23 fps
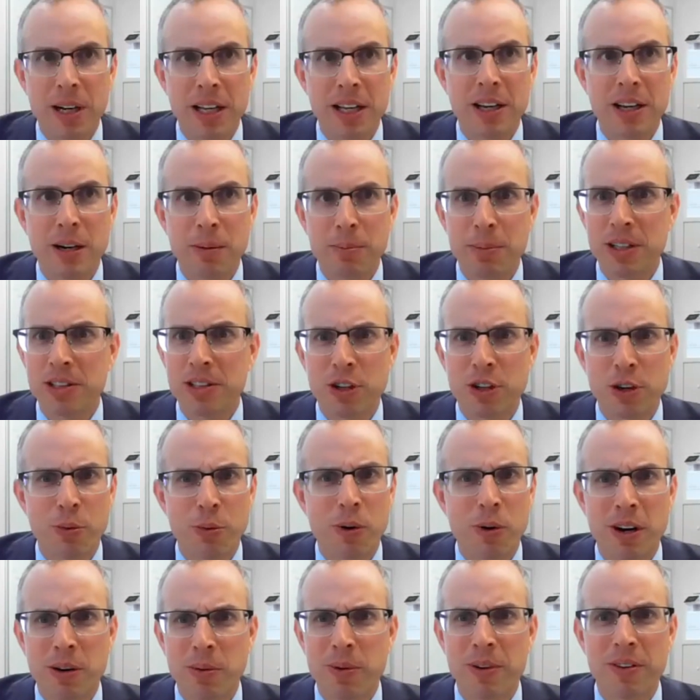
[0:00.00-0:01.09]
many companies are you
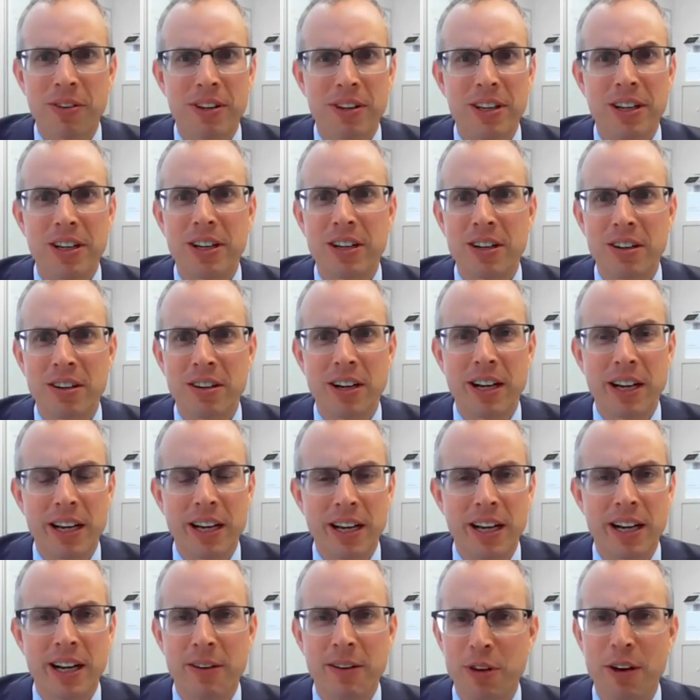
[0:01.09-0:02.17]
working with a year?
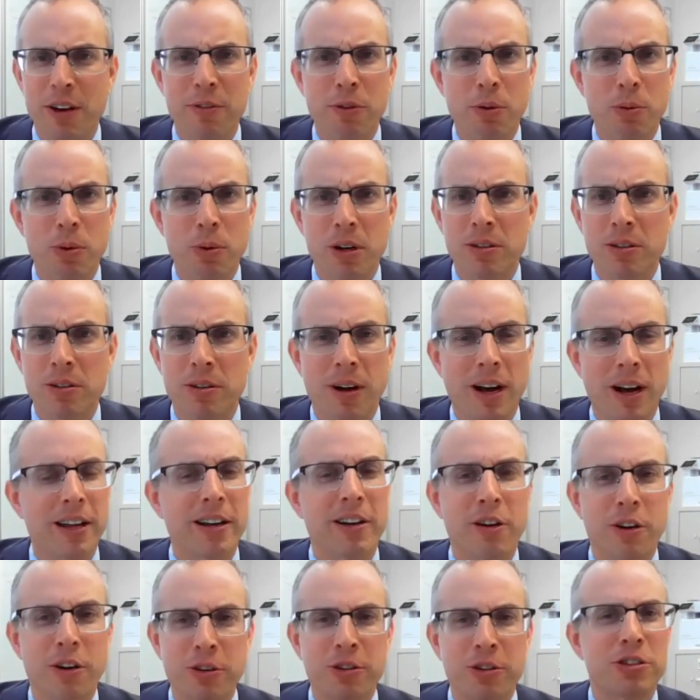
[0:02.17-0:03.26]
And have you ever worked, I
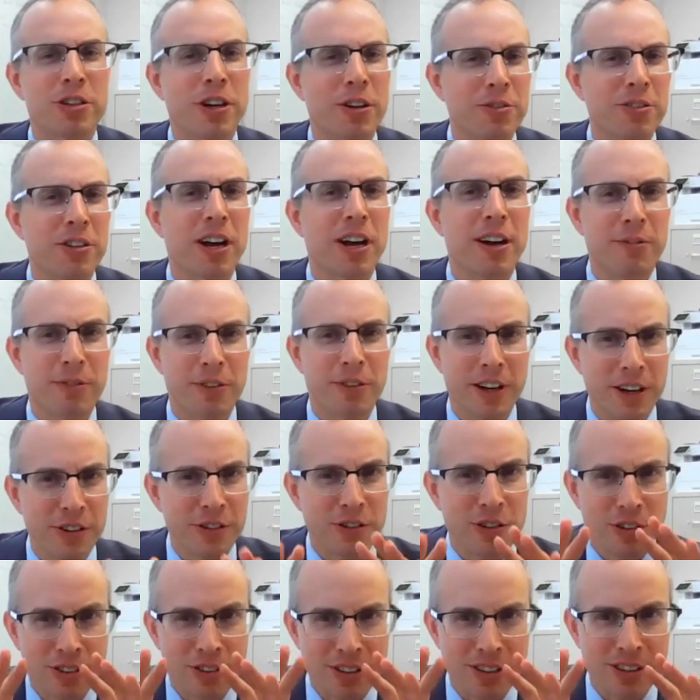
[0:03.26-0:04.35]
know your stuff's
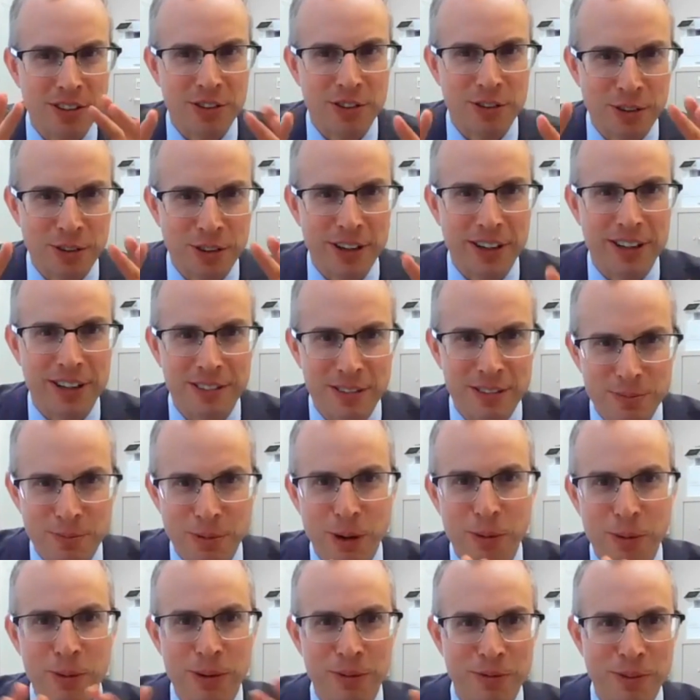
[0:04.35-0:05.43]
confidential because you're like
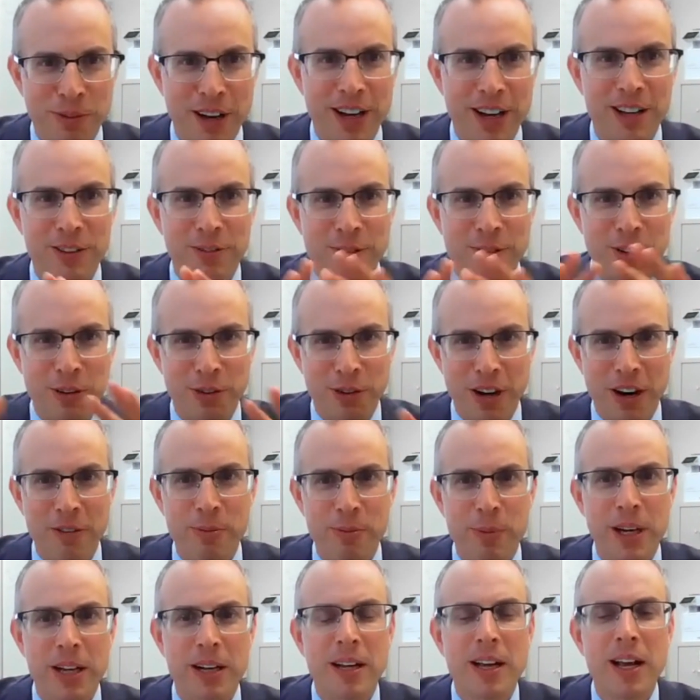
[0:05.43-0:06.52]
Department of Defense, federal
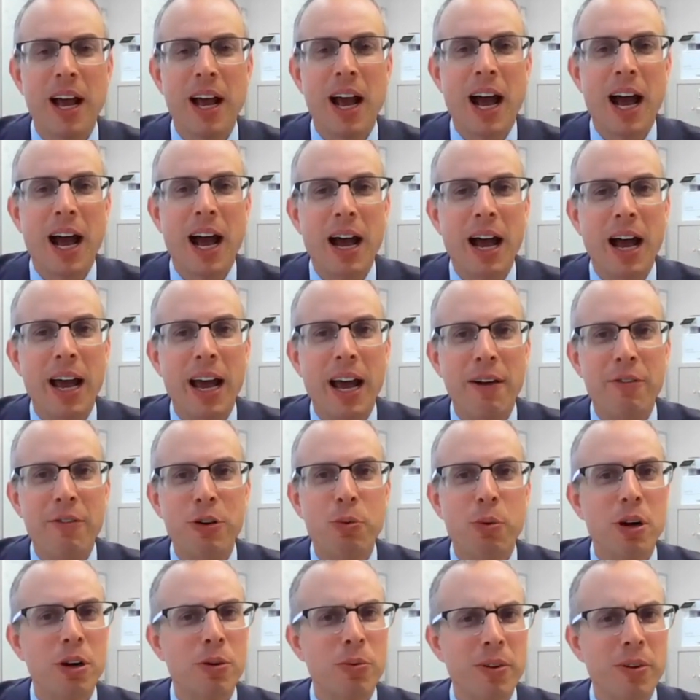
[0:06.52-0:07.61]
government. Have
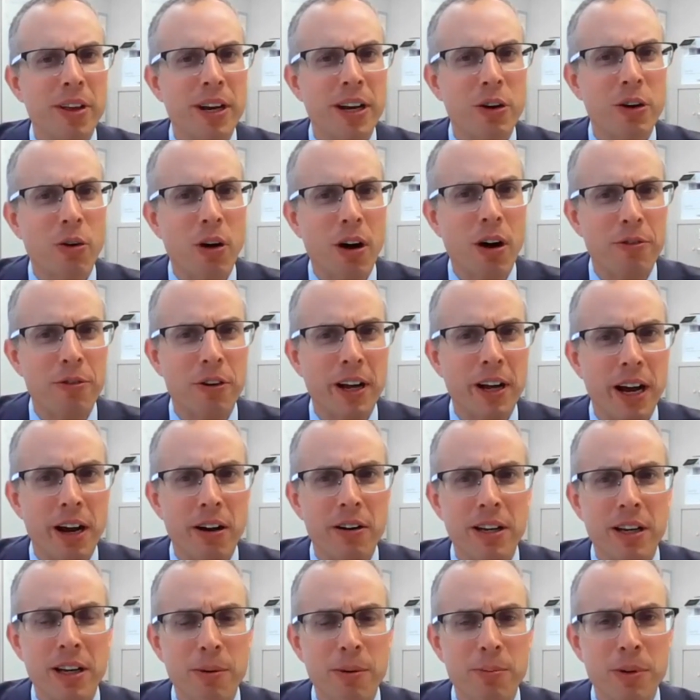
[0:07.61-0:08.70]
you worked with any Crawford
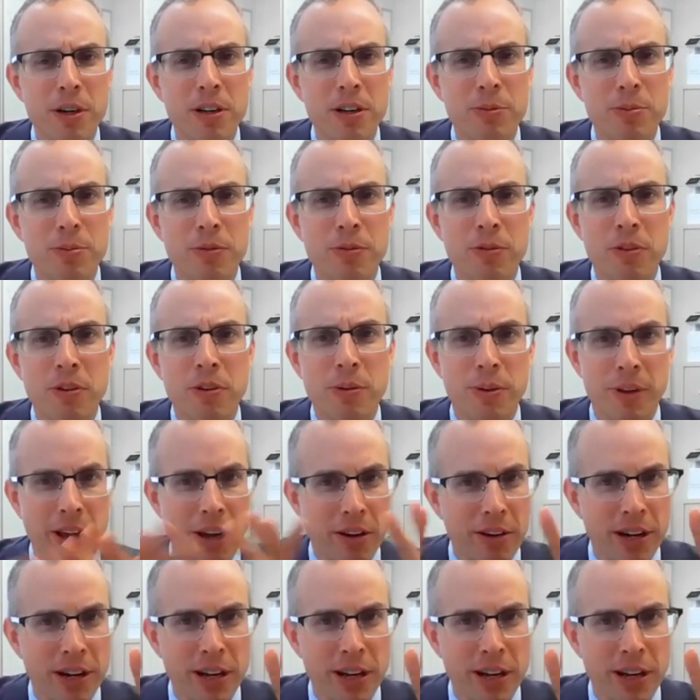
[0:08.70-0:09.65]
County companies before without